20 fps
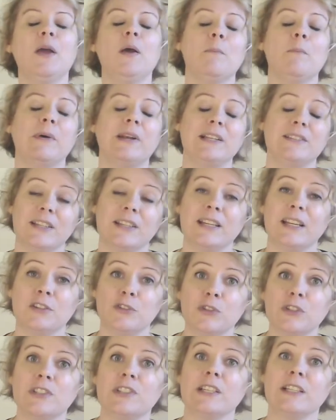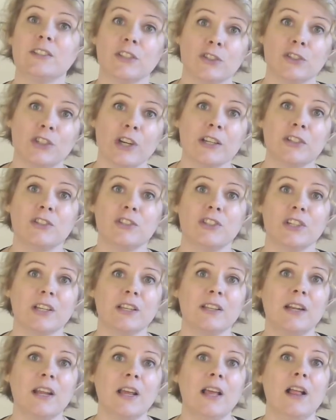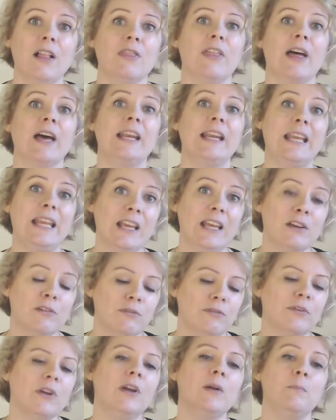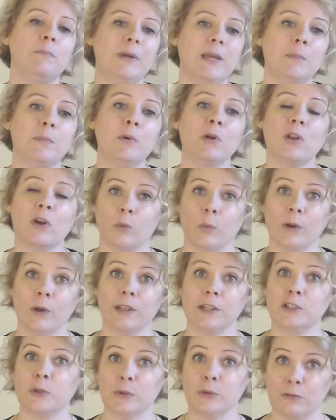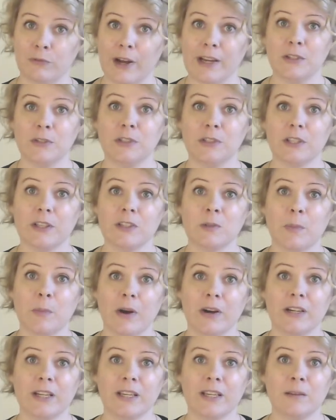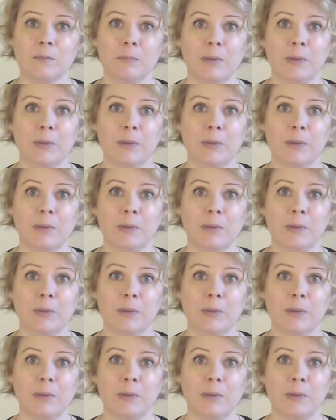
but it's an interesting suggestion that if people are willing to invite you to this party,